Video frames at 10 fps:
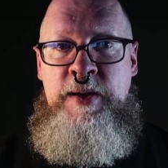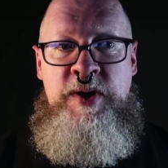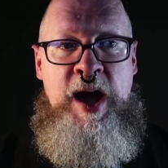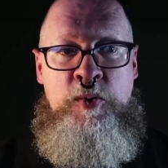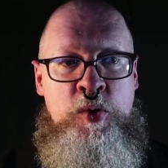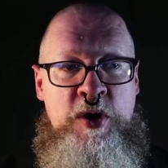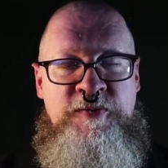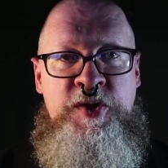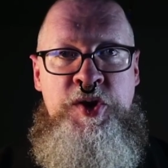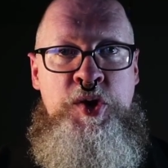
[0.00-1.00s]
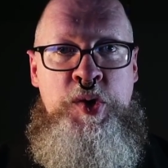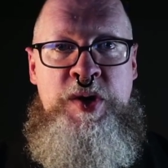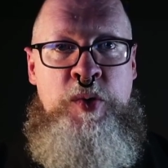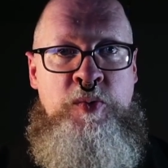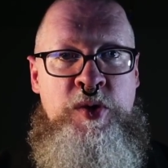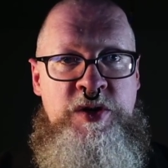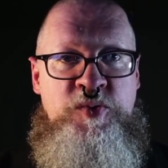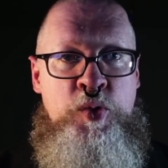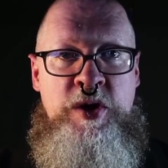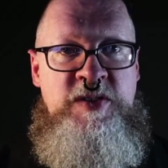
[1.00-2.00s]
not work for you, and what works
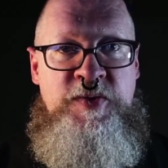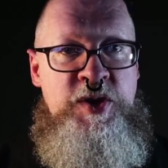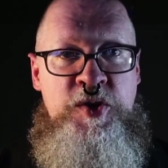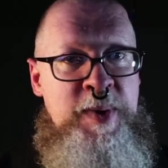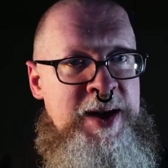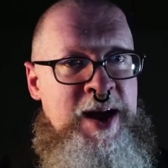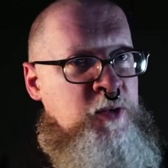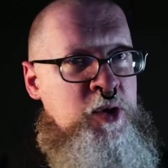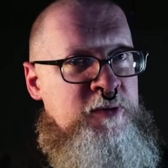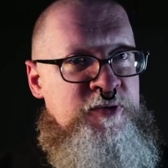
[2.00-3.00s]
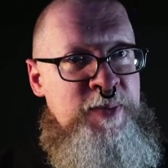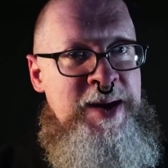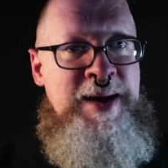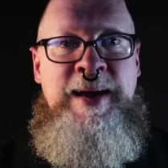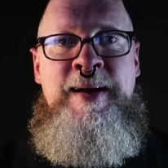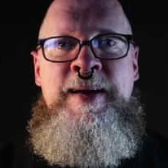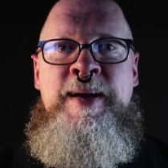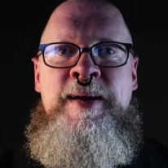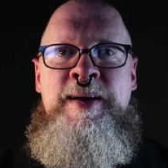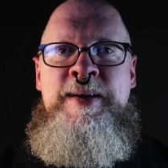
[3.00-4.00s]
works for you may not work for me.
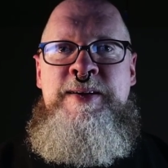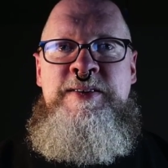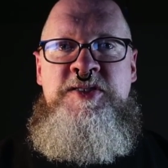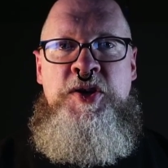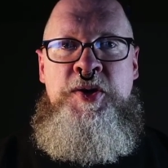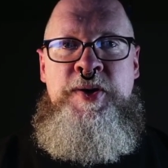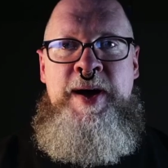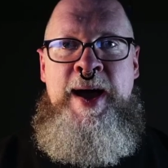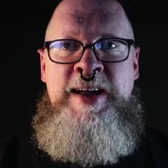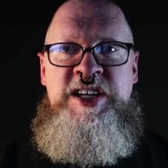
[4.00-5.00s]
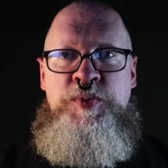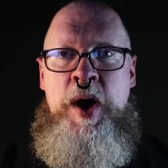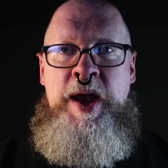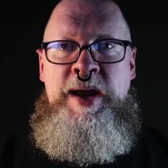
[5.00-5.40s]
So I, I just wanted to